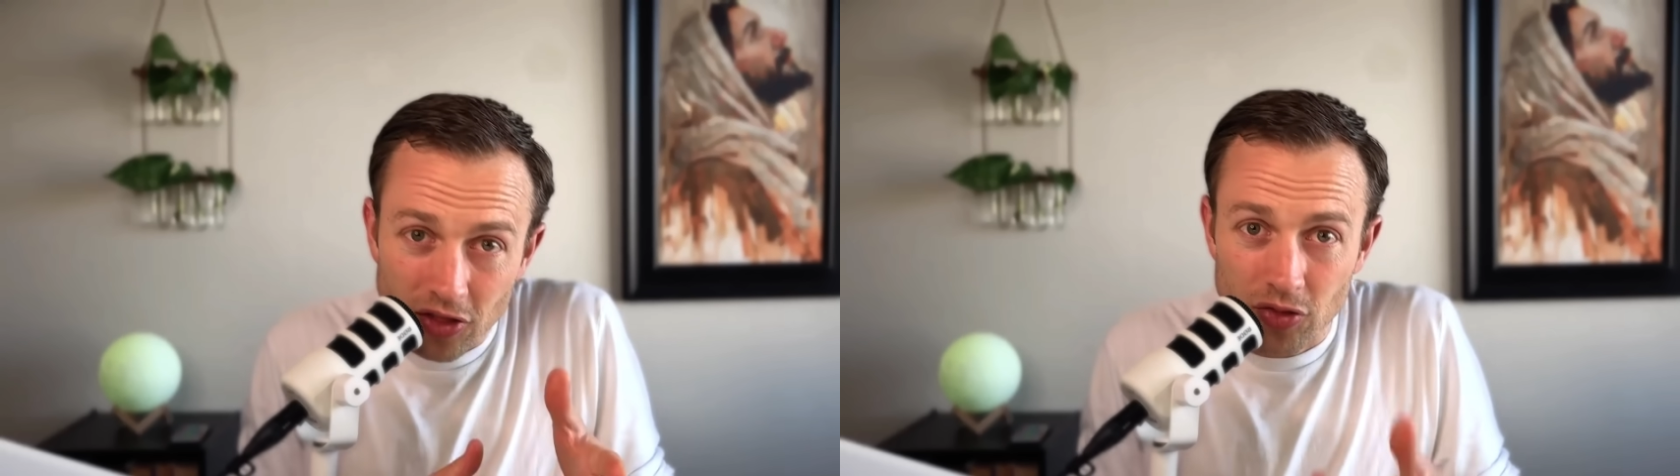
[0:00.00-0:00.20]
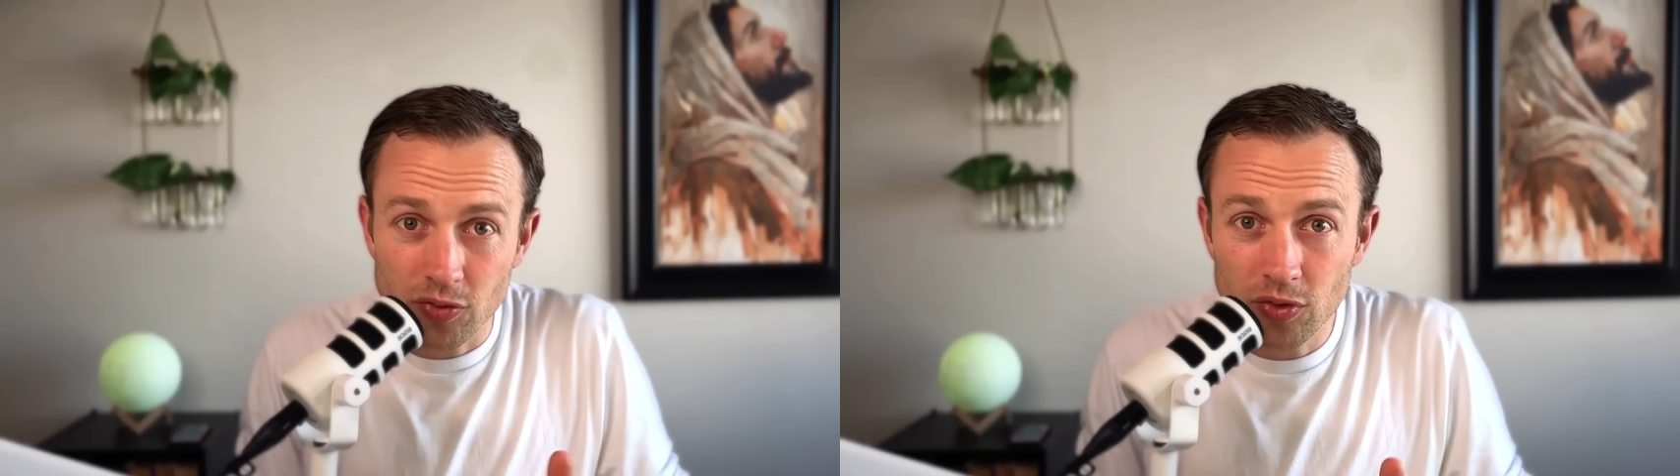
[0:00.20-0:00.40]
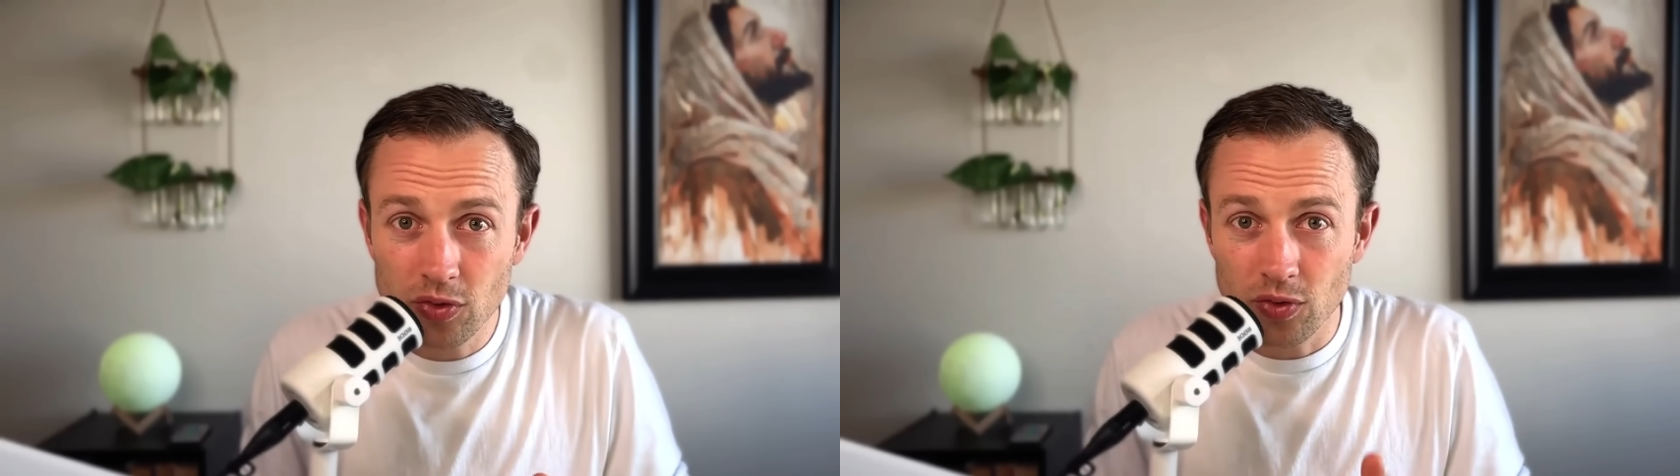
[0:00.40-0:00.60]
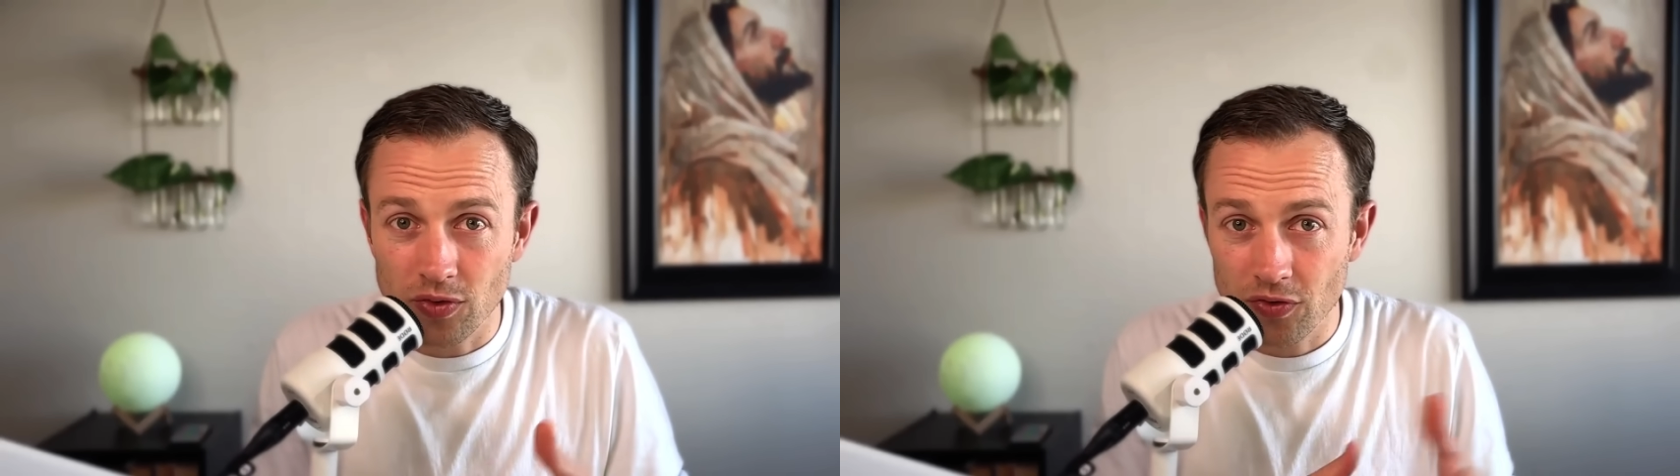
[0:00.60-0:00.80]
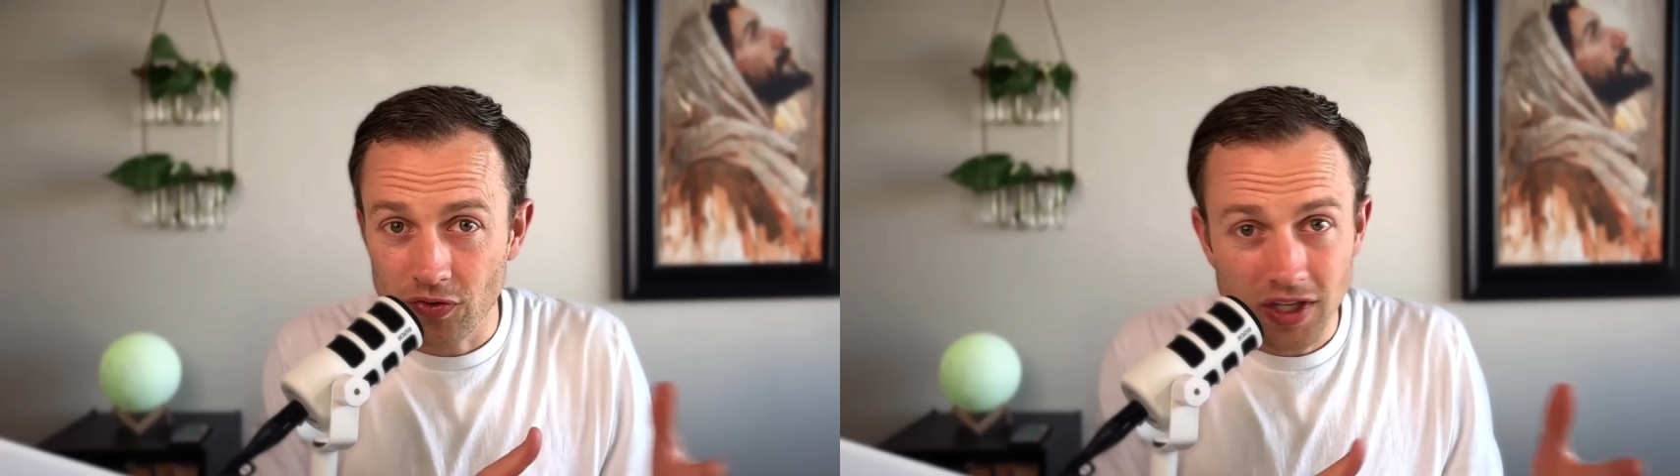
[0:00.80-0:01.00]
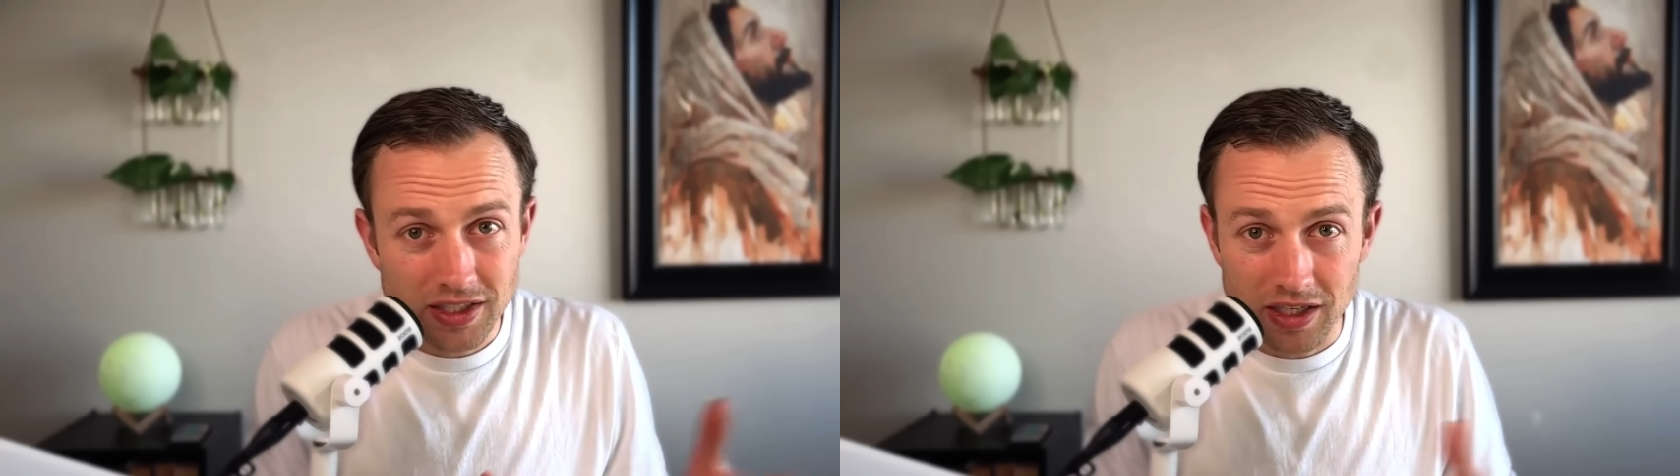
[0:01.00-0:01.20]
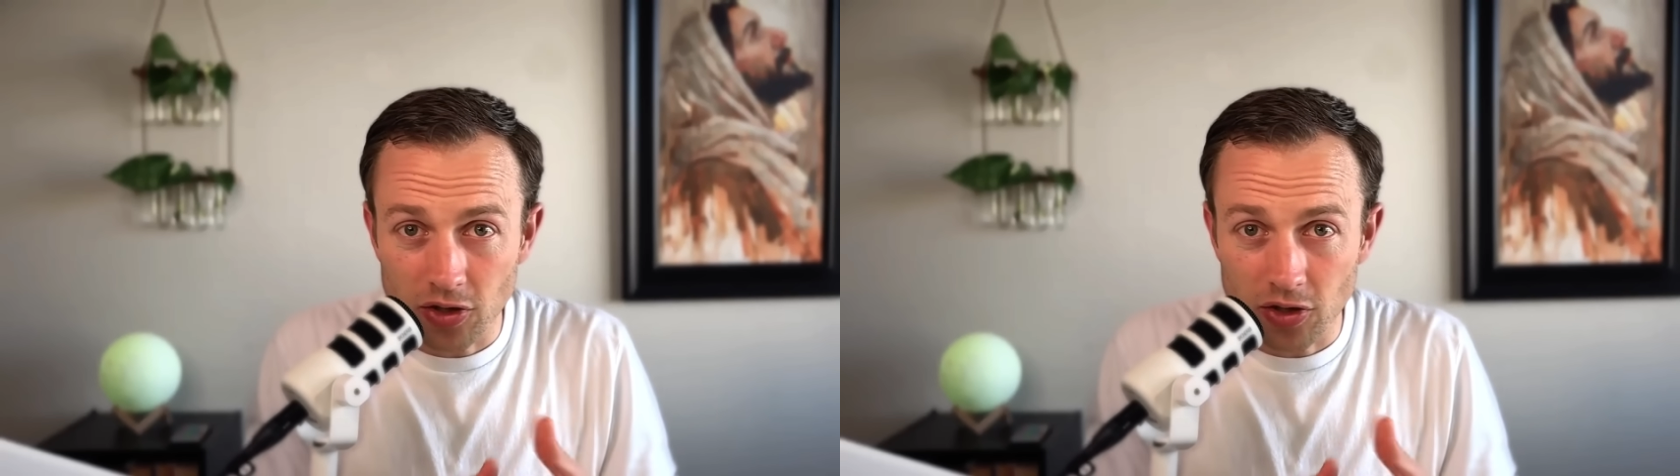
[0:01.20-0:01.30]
through fixing